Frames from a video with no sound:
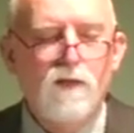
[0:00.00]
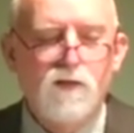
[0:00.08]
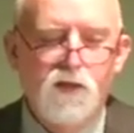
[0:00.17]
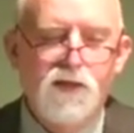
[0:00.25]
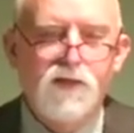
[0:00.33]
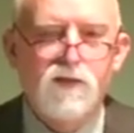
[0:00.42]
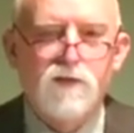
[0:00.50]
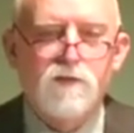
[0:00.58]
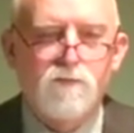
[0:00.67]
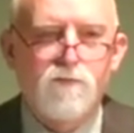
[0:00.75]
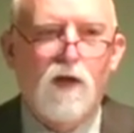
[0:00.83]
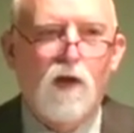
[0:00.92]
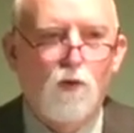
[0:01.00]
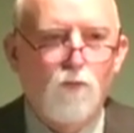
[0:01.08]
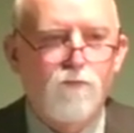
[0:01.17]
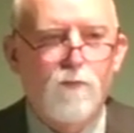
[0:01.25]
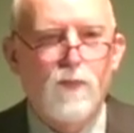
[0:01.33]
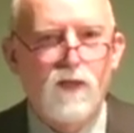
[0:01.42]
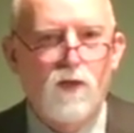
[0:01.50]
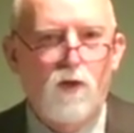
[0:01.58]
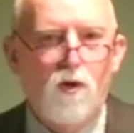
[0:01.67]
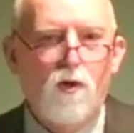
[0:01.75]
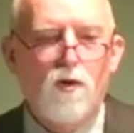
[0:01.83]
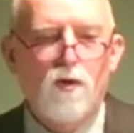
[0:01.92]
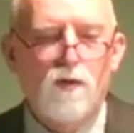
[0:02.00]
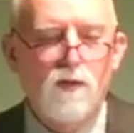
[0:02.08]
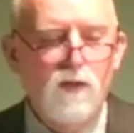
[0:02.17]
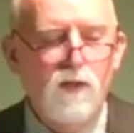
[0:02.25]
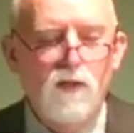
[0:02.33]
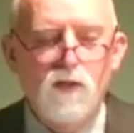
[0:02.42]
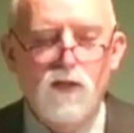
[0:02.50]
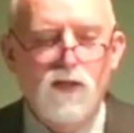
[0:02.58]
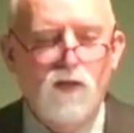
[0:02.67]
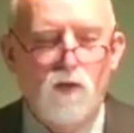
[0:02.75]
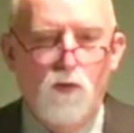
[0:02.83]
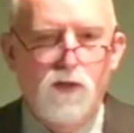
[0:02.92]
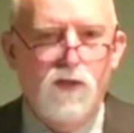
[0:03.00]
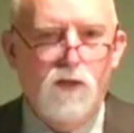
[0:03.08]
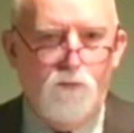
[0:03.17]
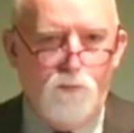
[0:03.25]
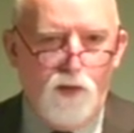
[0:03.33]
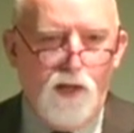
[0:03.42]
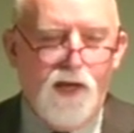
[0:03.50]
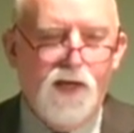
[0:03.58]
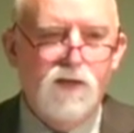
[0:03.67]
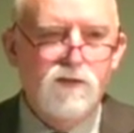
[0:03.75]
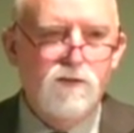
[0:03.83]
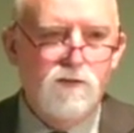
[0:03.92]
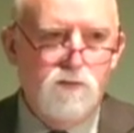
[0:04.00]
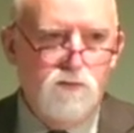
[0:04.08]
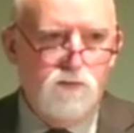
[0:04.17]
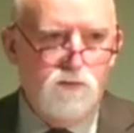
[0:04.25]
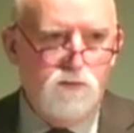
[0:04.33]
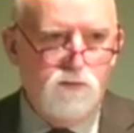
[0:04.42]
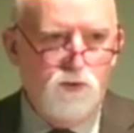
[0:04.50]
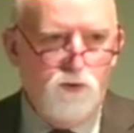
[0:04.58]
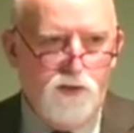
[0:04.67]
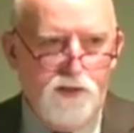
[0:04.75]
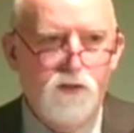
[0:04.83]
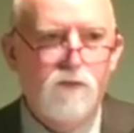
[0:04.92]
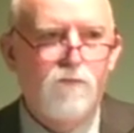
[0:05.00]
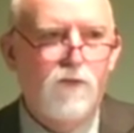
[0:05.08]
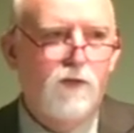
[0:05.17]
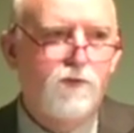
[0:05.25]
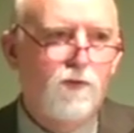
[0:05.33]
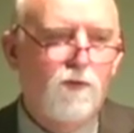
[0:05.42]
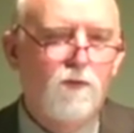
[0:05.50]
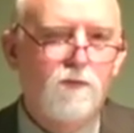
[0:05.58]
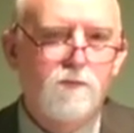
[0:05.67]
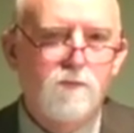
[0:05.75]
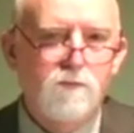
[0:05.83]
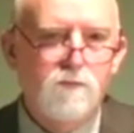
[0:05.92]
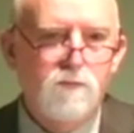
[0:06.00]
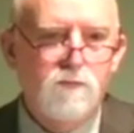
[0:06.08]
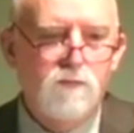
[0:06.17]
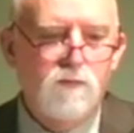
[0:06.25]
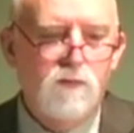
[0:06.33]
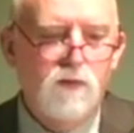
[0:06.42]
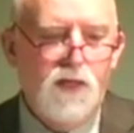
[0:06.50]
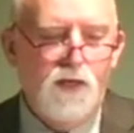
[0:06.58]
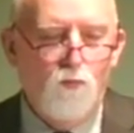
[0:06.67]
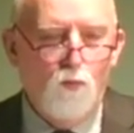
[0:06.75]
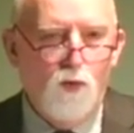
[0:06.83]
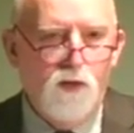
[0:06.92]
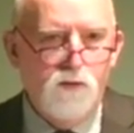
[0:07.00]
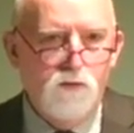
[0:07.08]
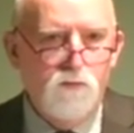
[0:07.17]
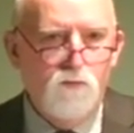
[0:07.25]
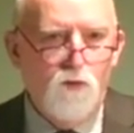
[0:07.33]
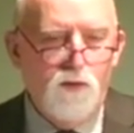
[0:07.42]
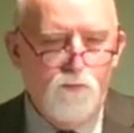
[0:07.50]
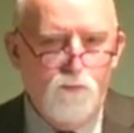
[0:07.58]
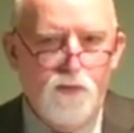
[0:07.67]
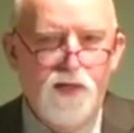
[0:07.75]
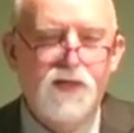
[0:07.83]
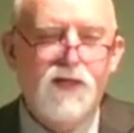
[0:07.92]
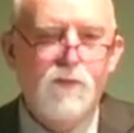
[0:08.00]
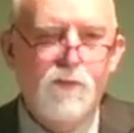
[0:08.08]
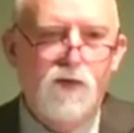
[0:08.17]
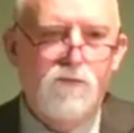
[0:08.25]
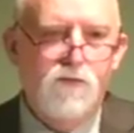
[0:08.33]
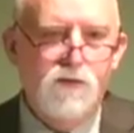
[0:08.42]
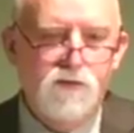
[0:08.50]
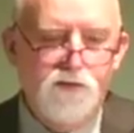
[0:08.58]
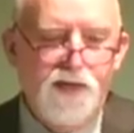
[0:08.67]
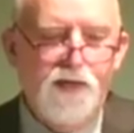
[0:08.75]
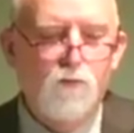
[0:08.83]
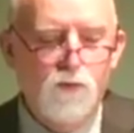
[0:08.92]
The lien doesn't follow from me to her. It only applies to the individual and what Medicaid benefits they